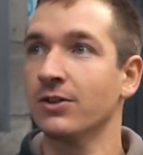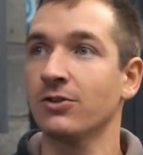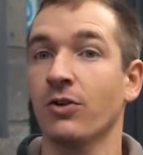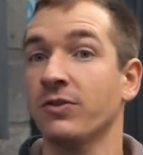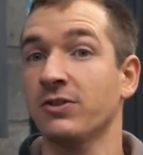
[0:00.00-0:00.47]

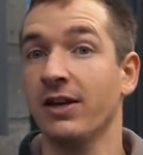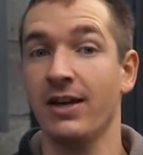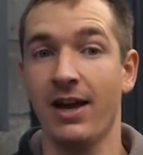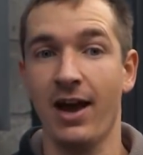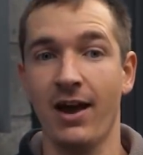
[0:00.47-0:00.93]
So obviously
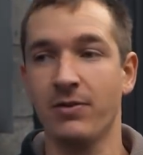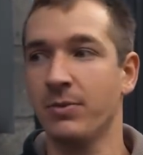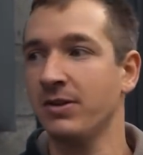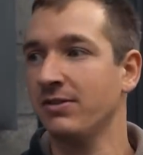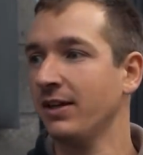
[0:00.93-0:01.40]

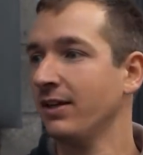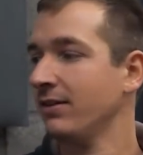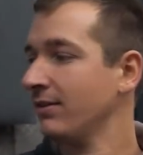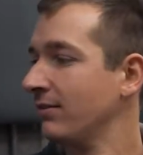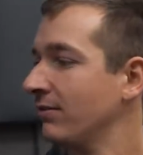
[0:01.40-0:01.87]
everybody's here
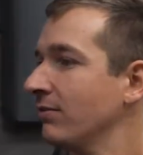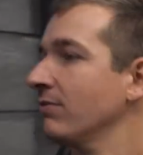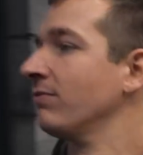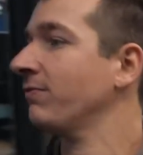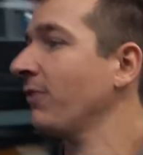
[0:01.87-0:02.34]

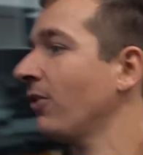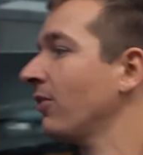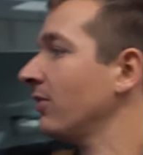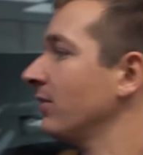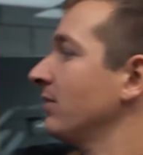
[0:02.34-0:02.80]
for